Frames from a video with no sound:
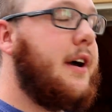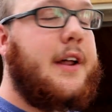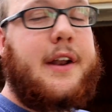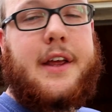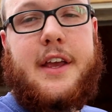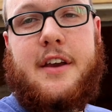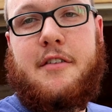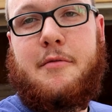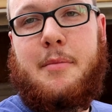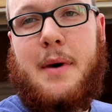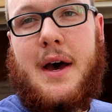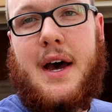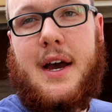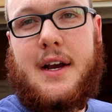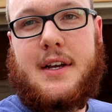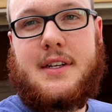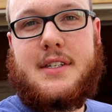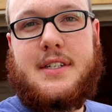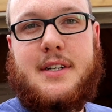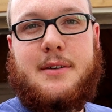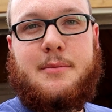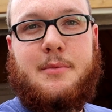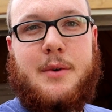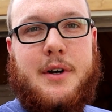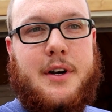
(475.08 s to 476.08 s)
give back
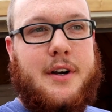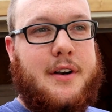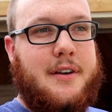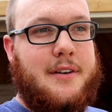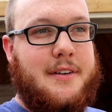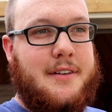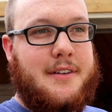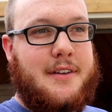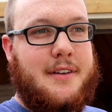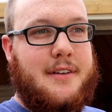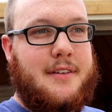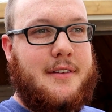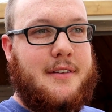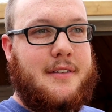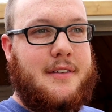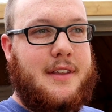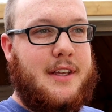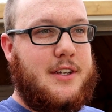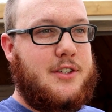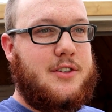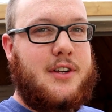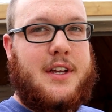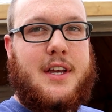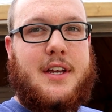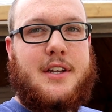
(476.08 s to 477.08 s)
somewhere.
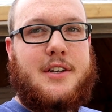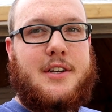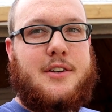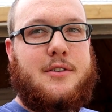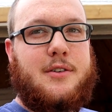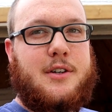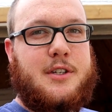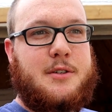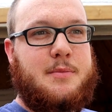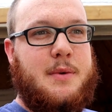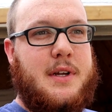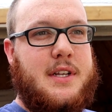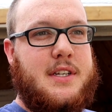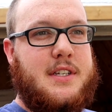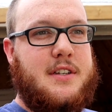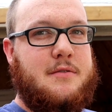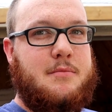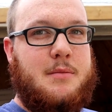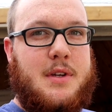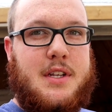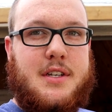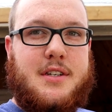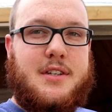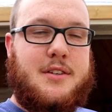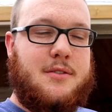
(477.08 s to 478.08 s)
Things are getting too expensive.
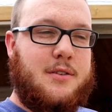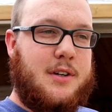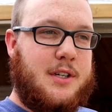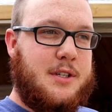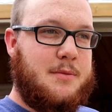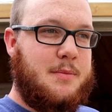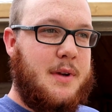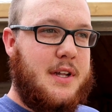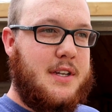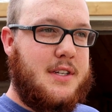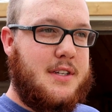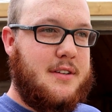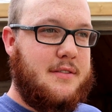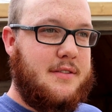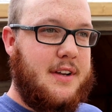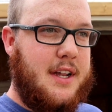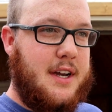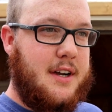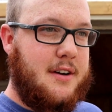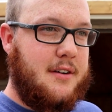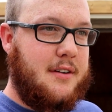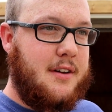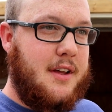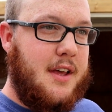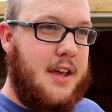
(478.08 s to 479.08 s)
Meat's too expensive
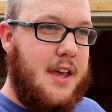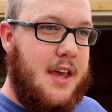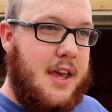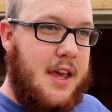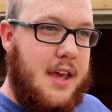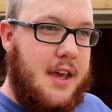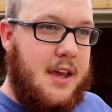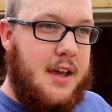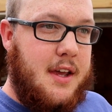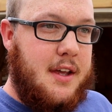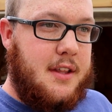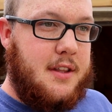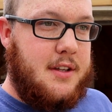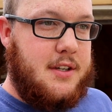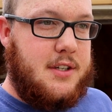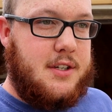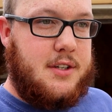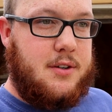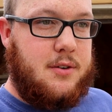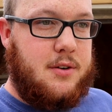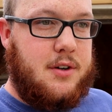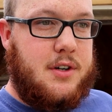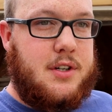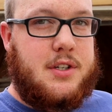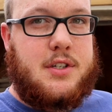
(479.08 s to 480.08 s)
now in the
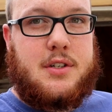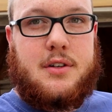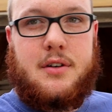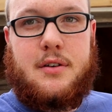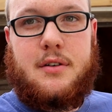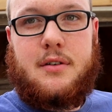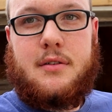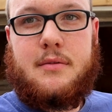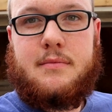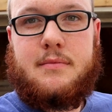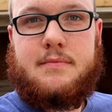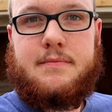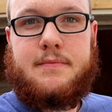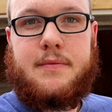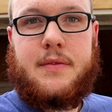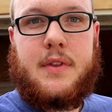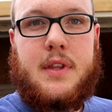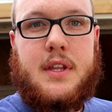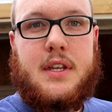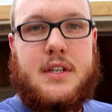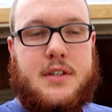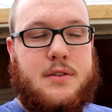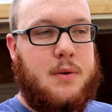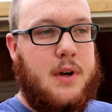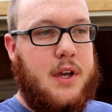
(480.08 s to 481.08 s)
stores, so
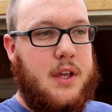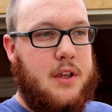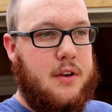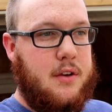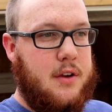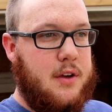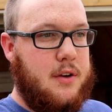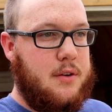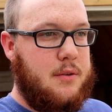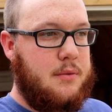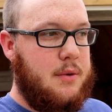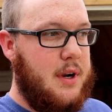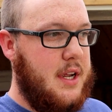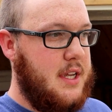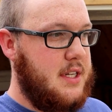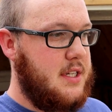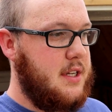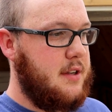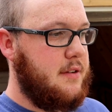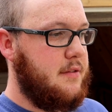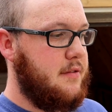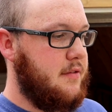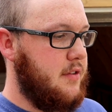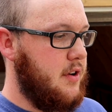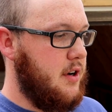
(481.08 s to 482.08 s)
this way you can raise
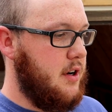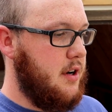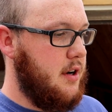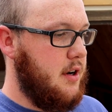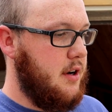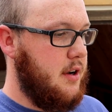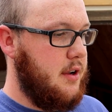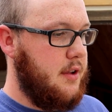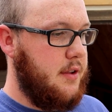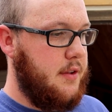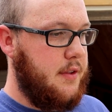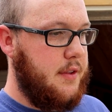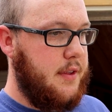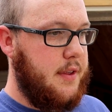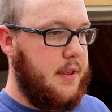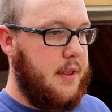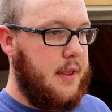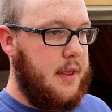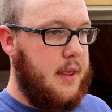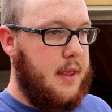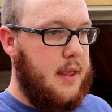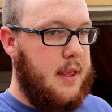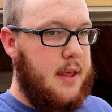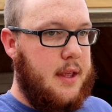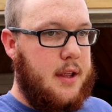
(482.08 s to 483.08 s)
it for
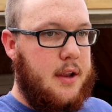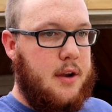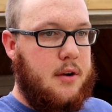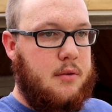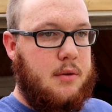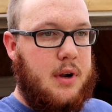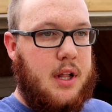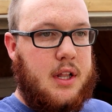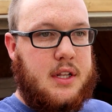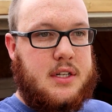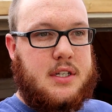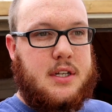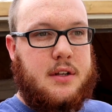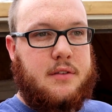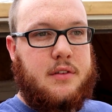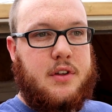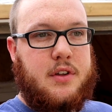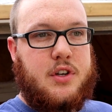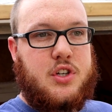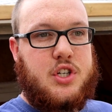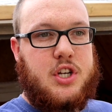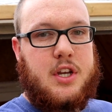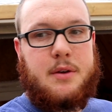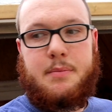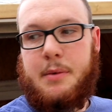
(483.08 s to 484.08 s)
relatively
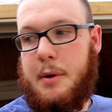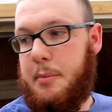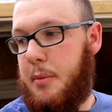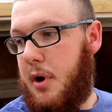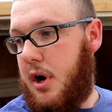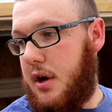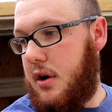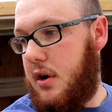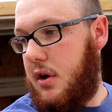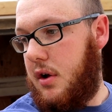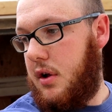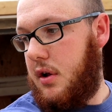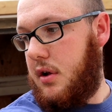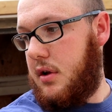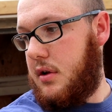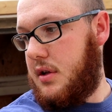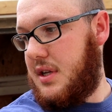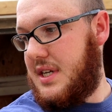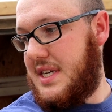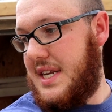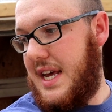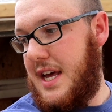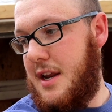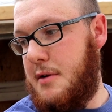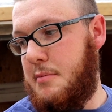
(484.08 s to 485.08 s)
cheap. I bought all
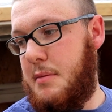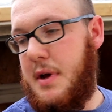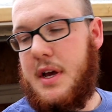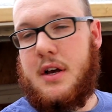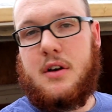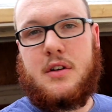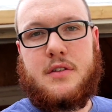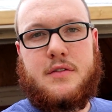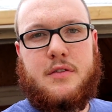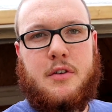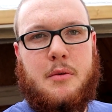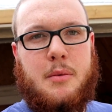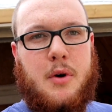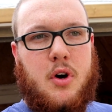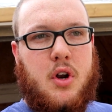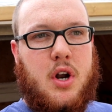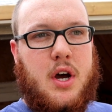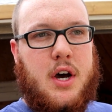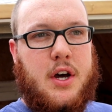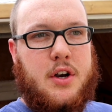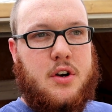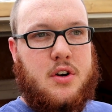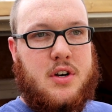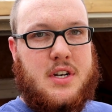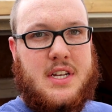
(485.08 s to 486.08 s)
10 bales for about
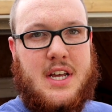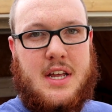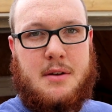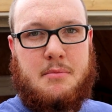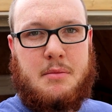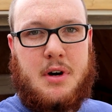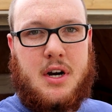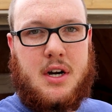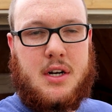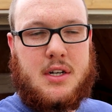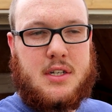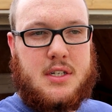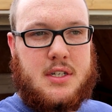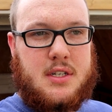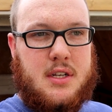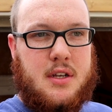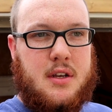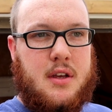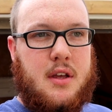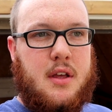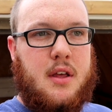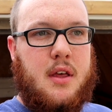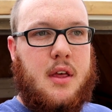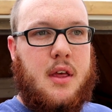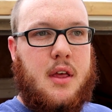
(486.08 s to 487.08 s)
110 bucks,
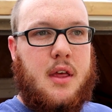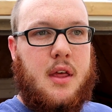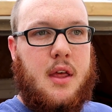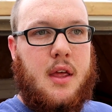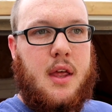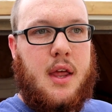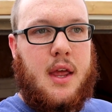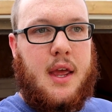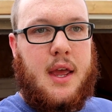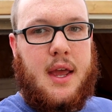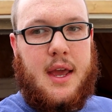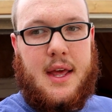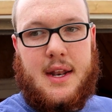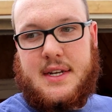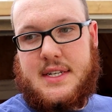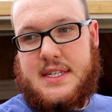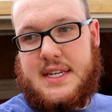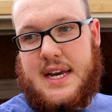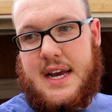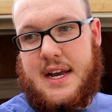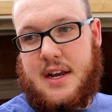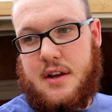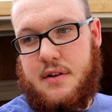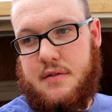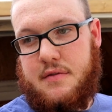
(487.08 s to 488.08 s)
and a
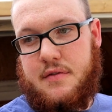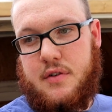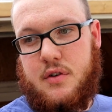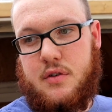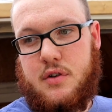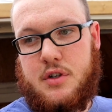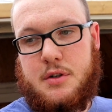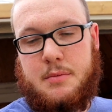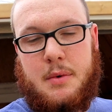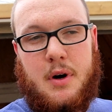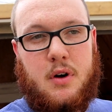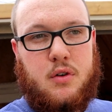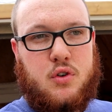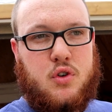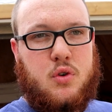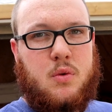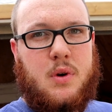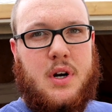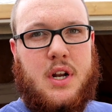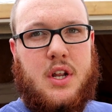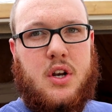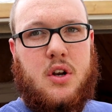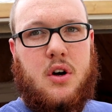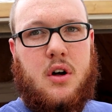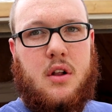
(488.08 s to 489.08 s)
sack of food's about
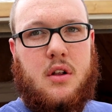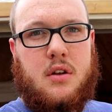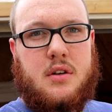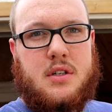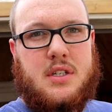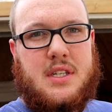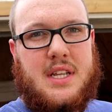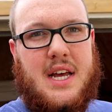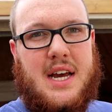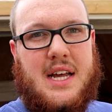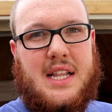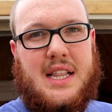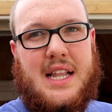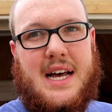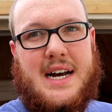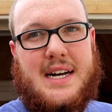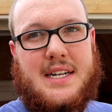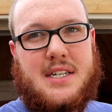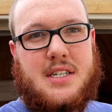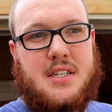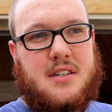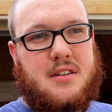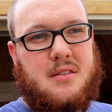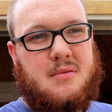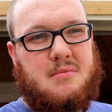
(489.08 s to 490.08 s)
$20, and that
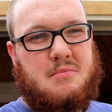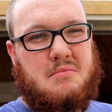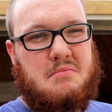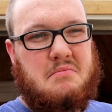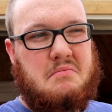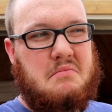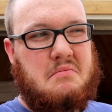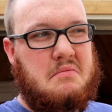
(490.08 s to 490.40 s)
lasts them